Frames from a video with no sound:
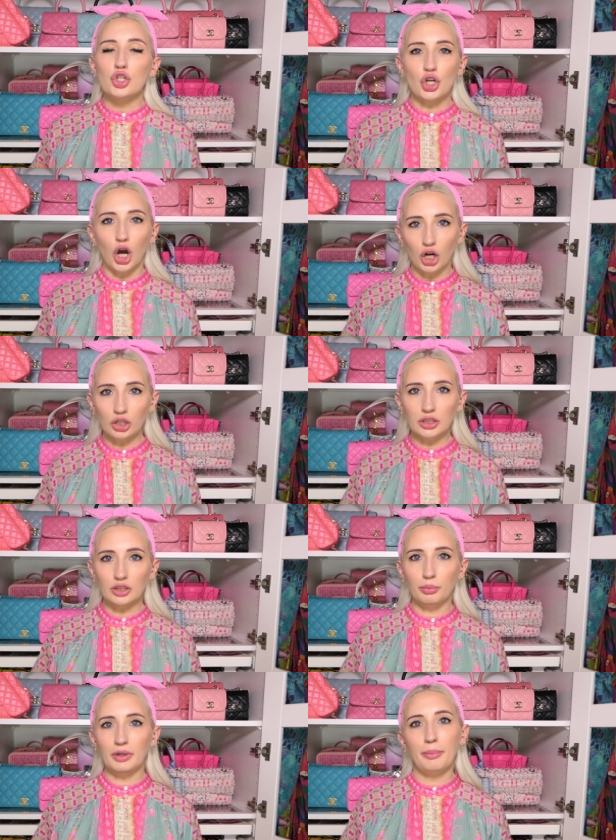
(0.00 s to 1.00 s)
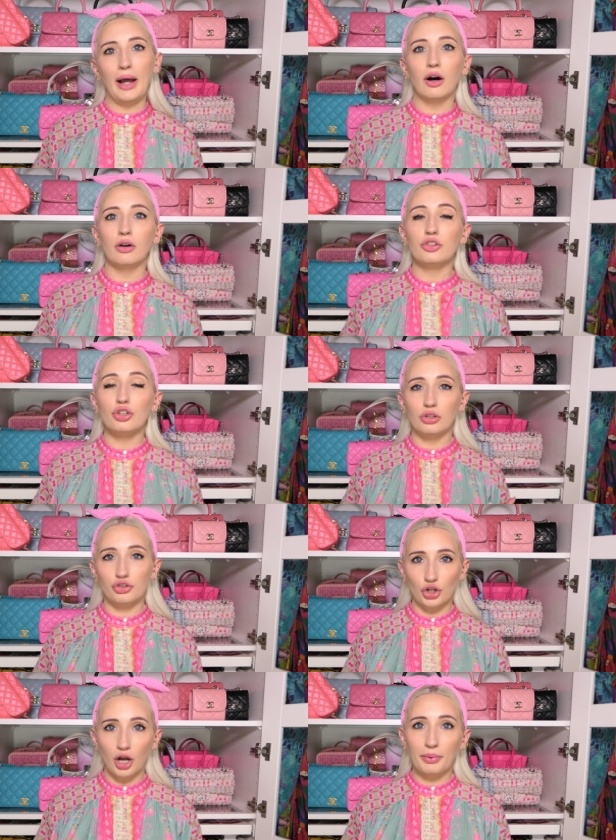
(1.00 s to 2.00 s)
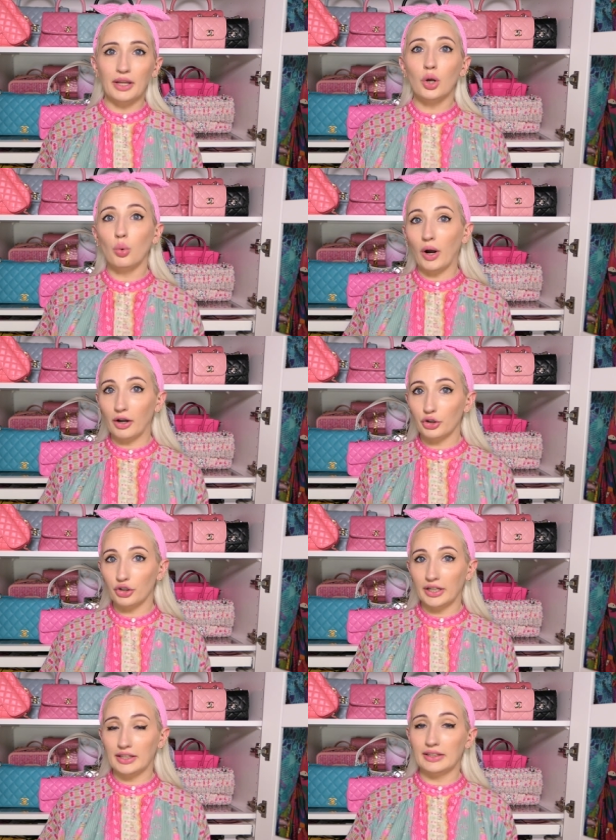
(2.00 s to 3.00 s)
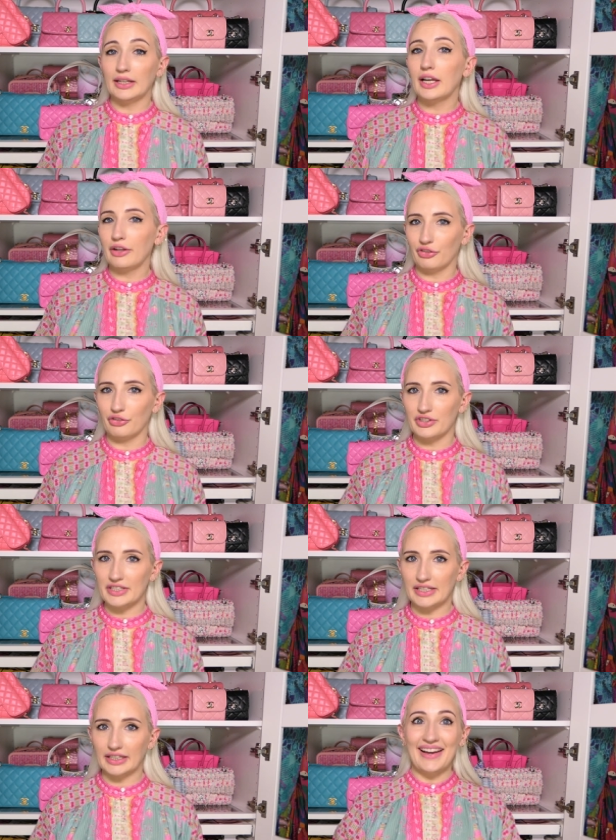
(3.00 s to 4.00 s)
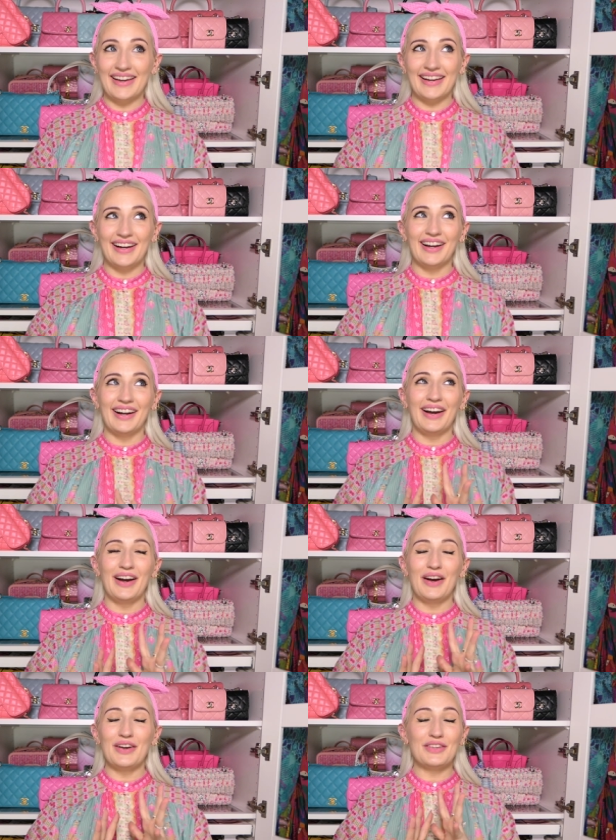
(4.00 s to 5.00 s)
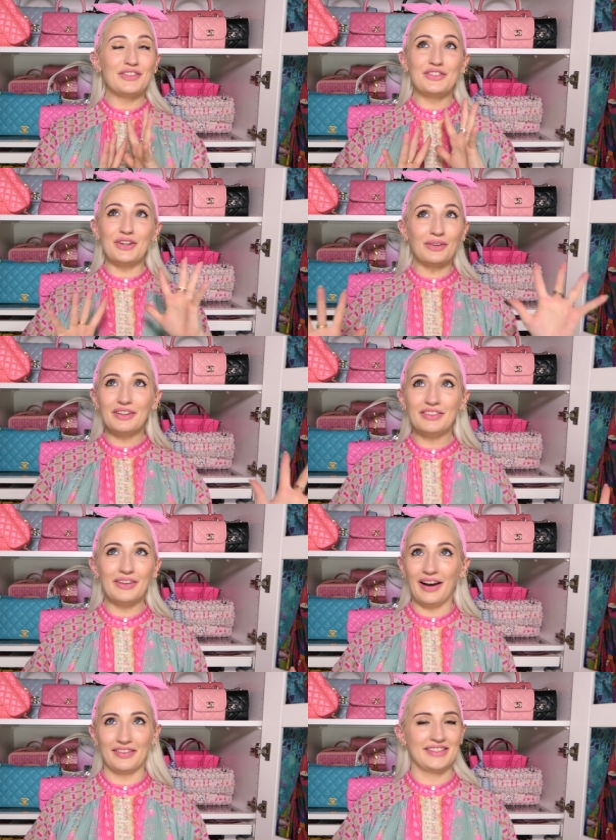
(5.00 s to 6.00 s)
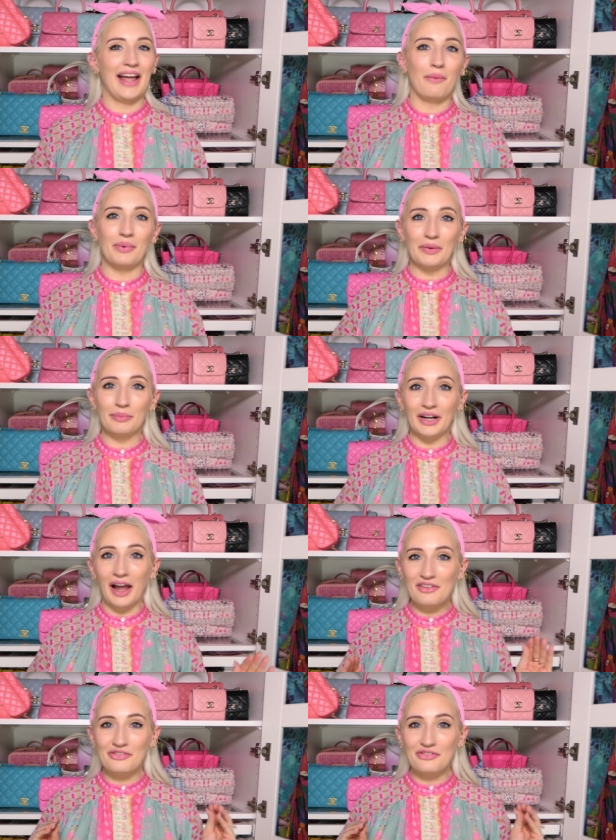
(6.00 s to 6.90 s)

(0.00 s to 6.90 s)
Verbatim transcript: talk a little bit about shopping while you're in India if you're visiting. Okay? don't even know how this happened, but I